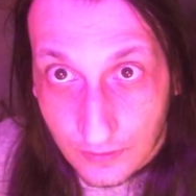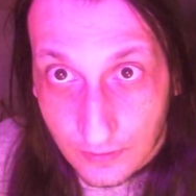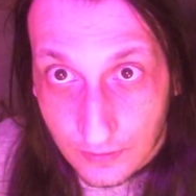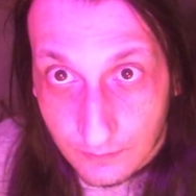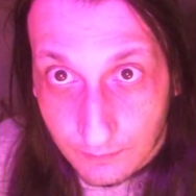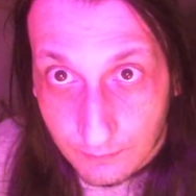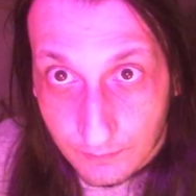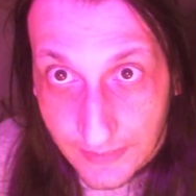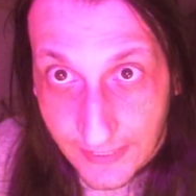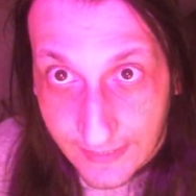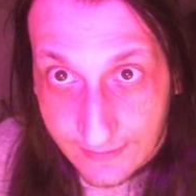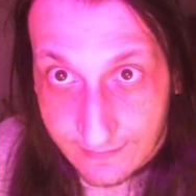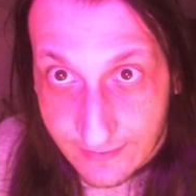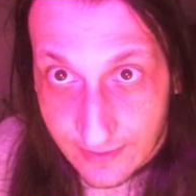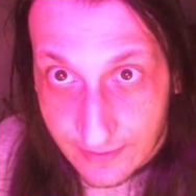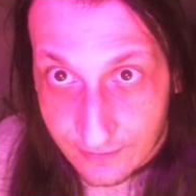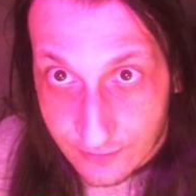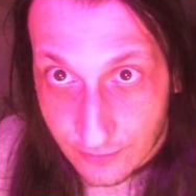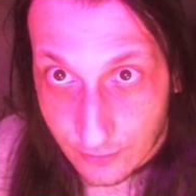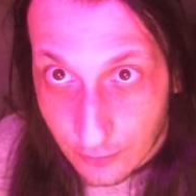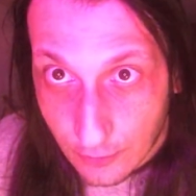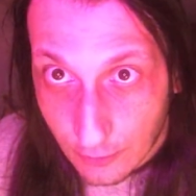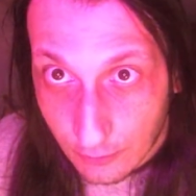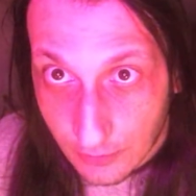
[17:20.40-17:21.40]
Black
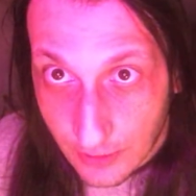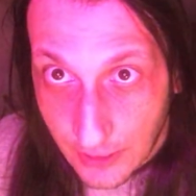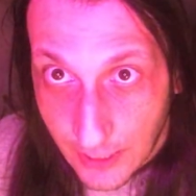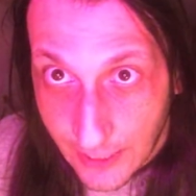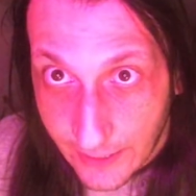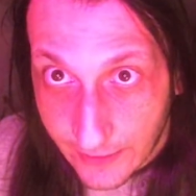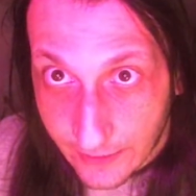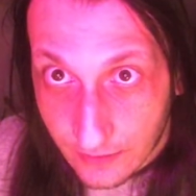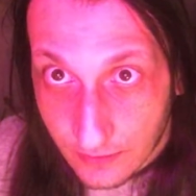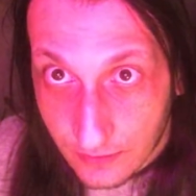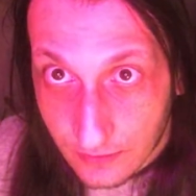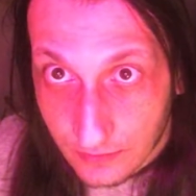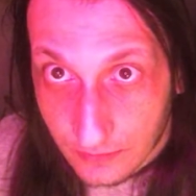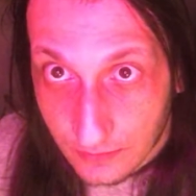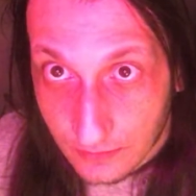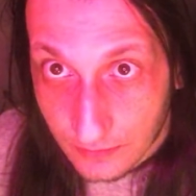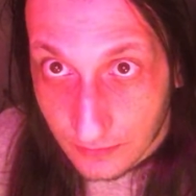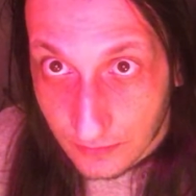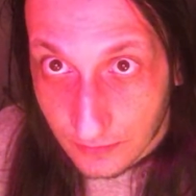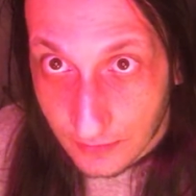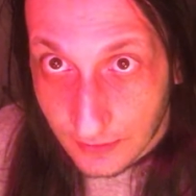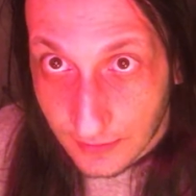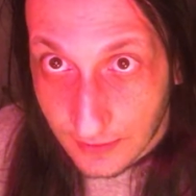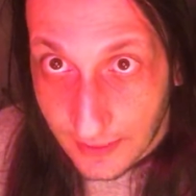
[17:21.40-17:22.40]
Desert Online,
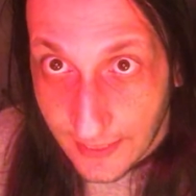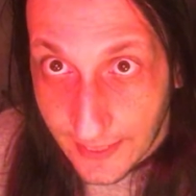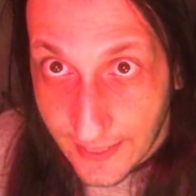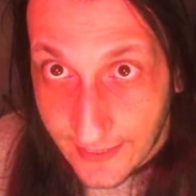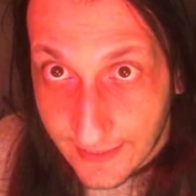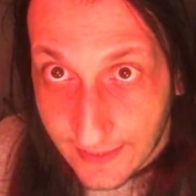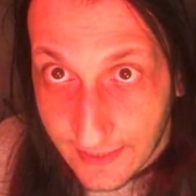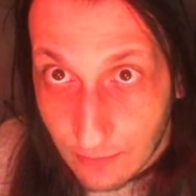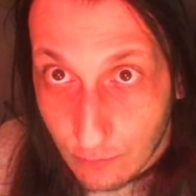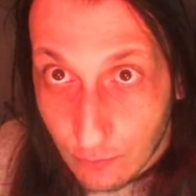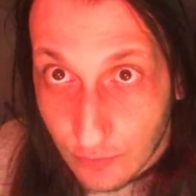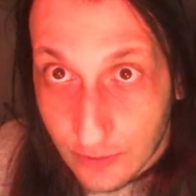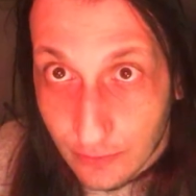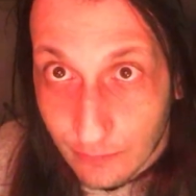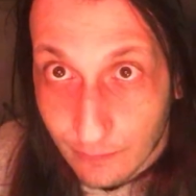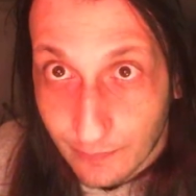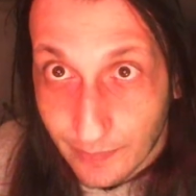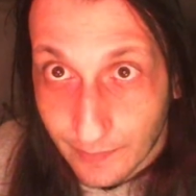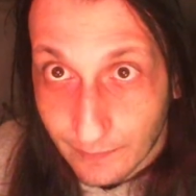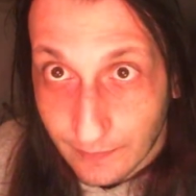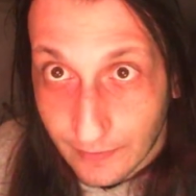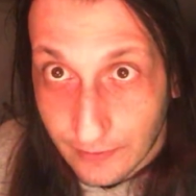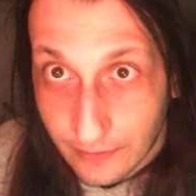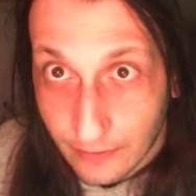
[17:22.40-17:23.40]
and I want
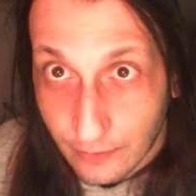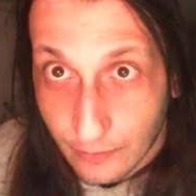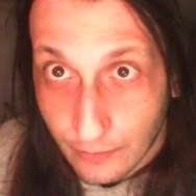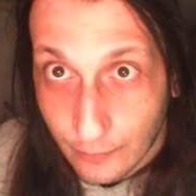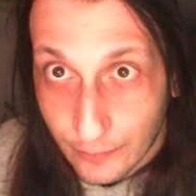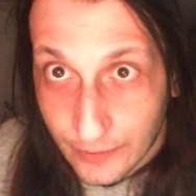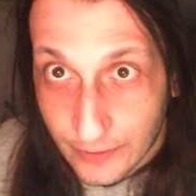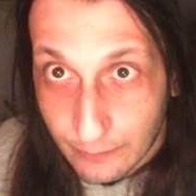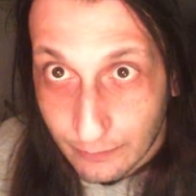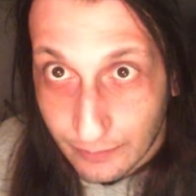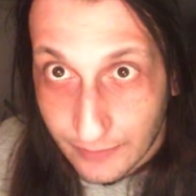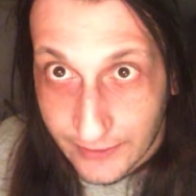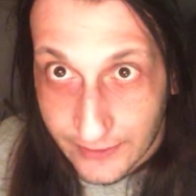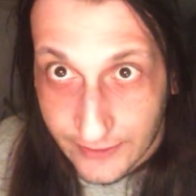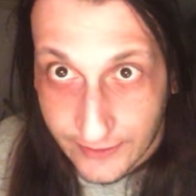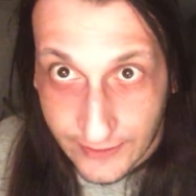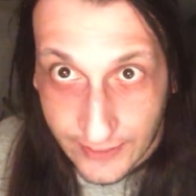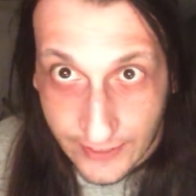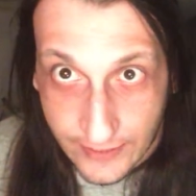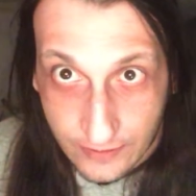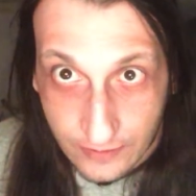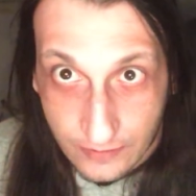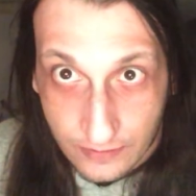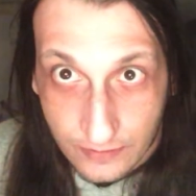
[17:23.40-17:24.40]
to play
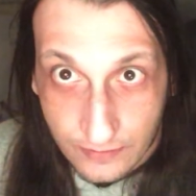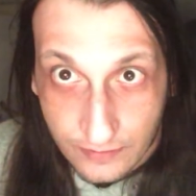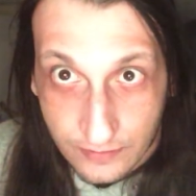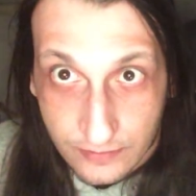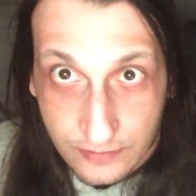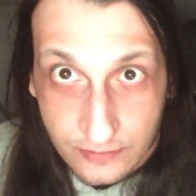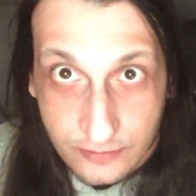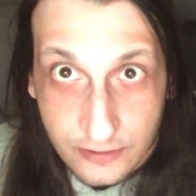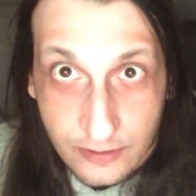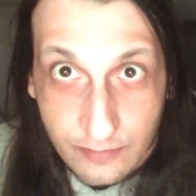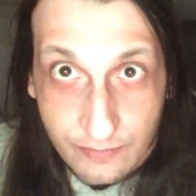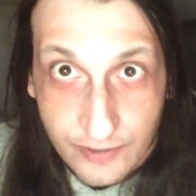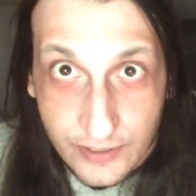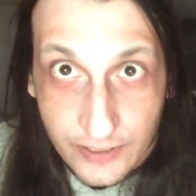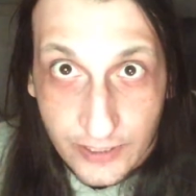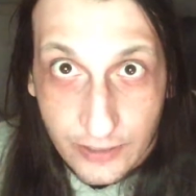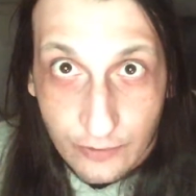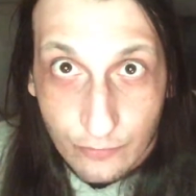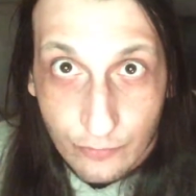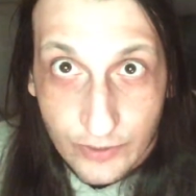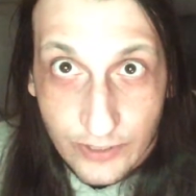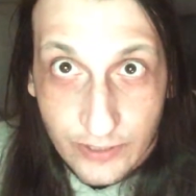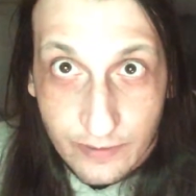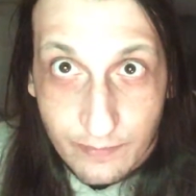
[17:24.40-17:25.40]
again. This is something I
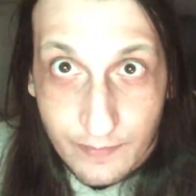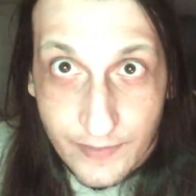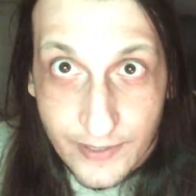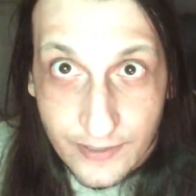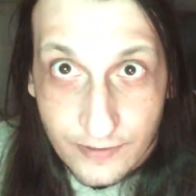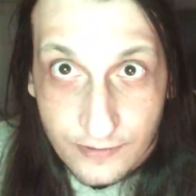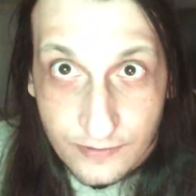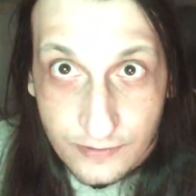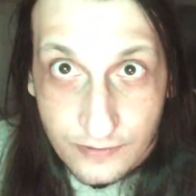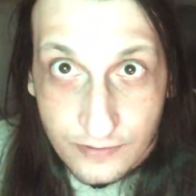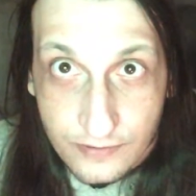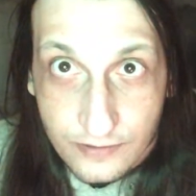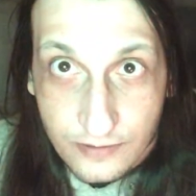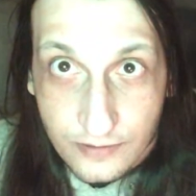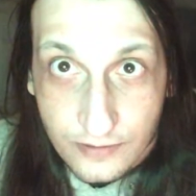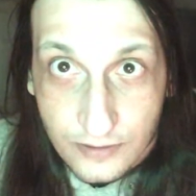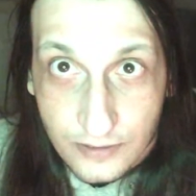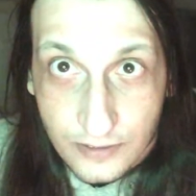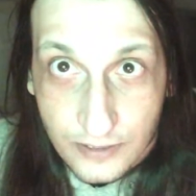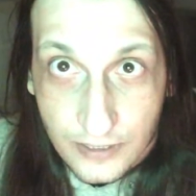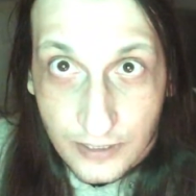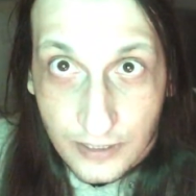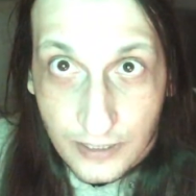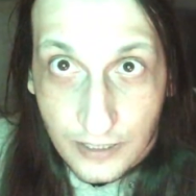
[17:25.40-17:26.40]
really miss.
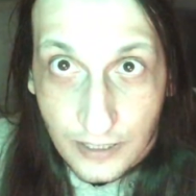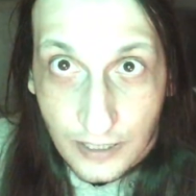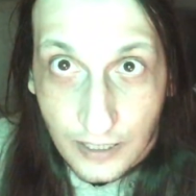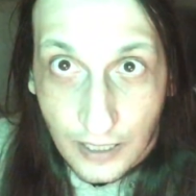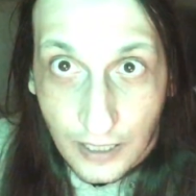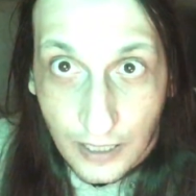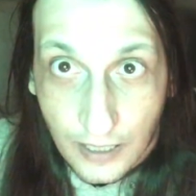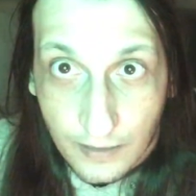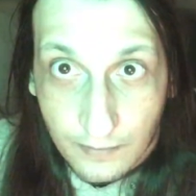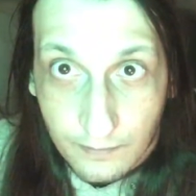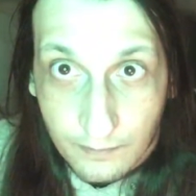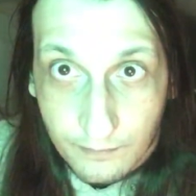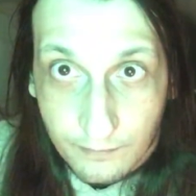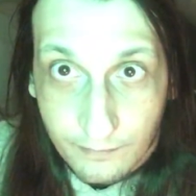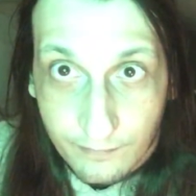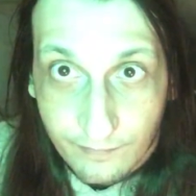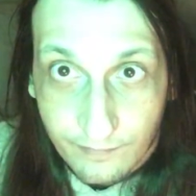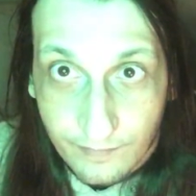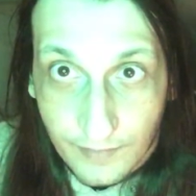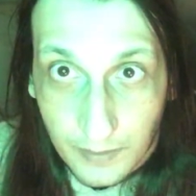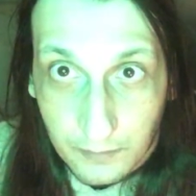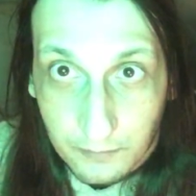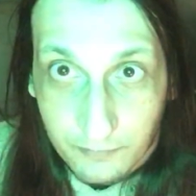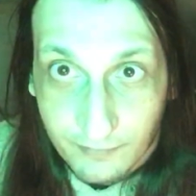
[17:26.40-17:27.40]

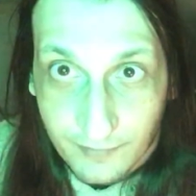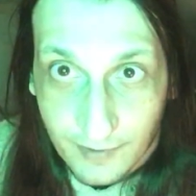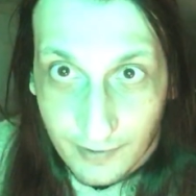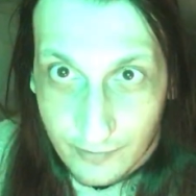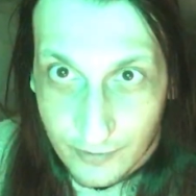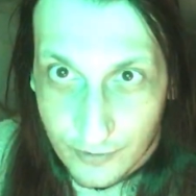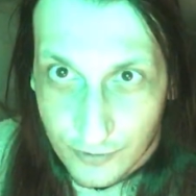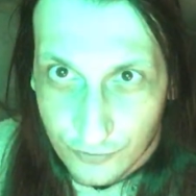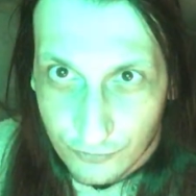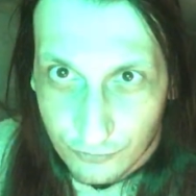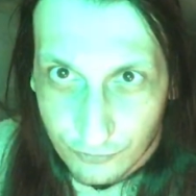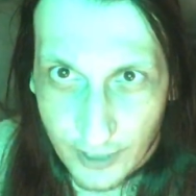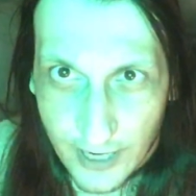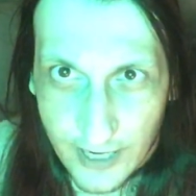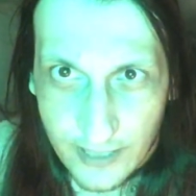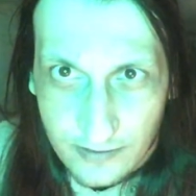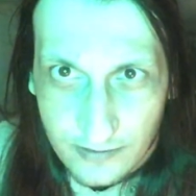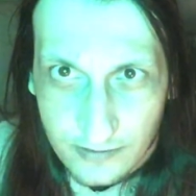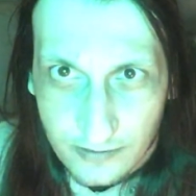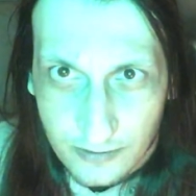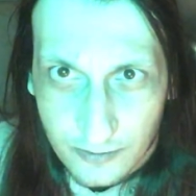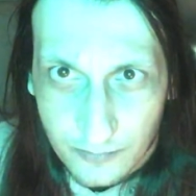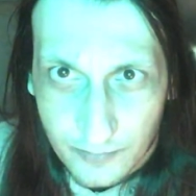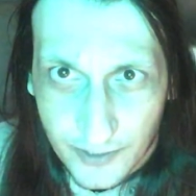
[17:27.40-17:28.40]
I'm very
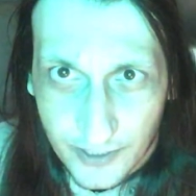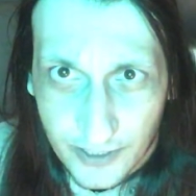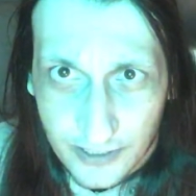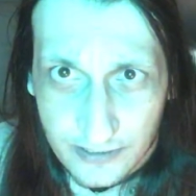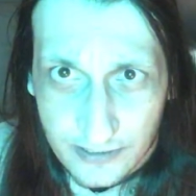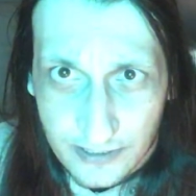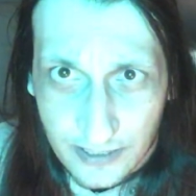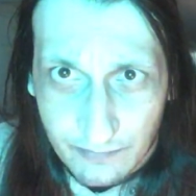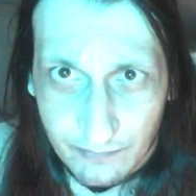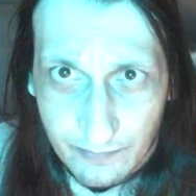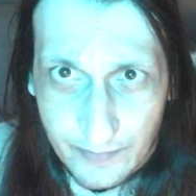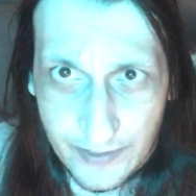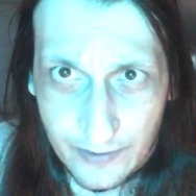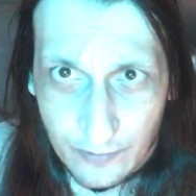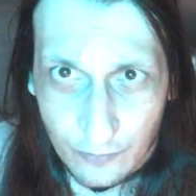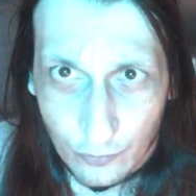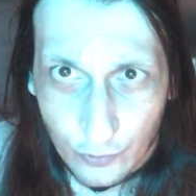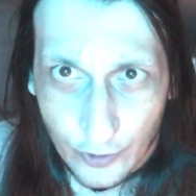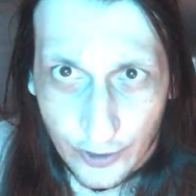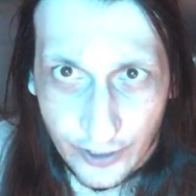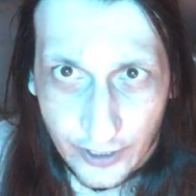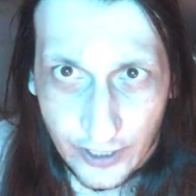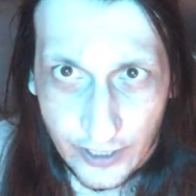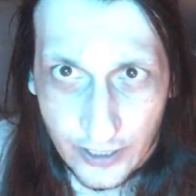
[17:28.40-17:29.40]
stressed because I've been
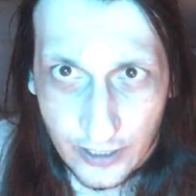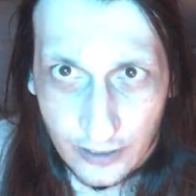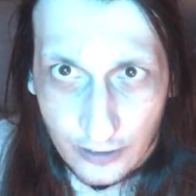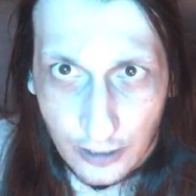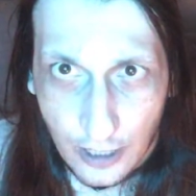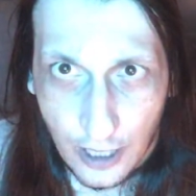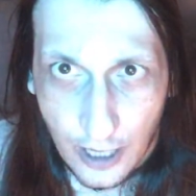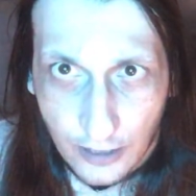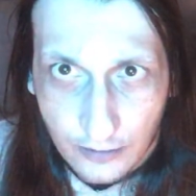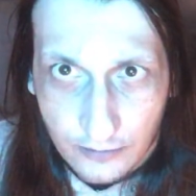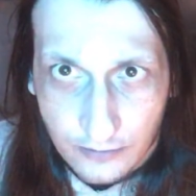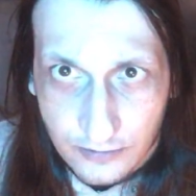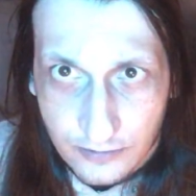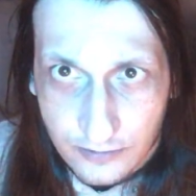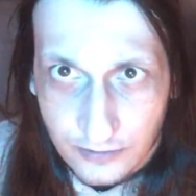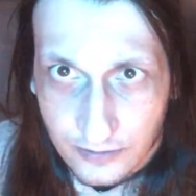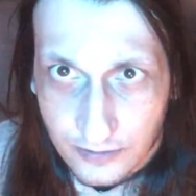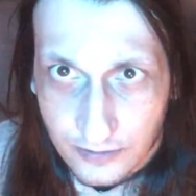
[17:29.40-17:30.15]
working a lot,